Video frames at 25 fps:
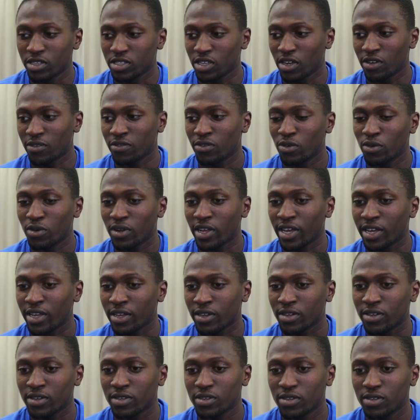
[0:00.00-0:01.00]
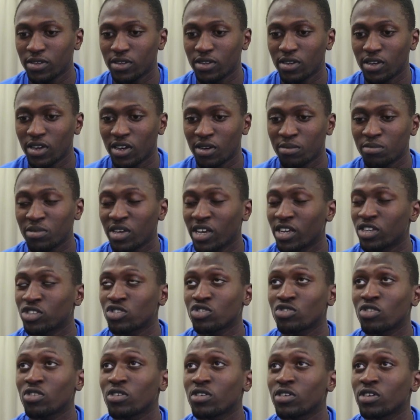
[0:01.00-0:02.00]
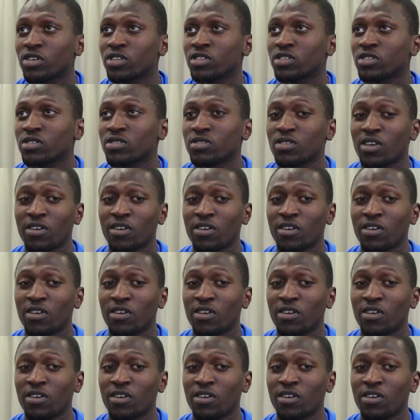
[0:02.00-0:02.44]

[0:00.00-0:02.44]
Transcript: So I feel like I'm getting stronger and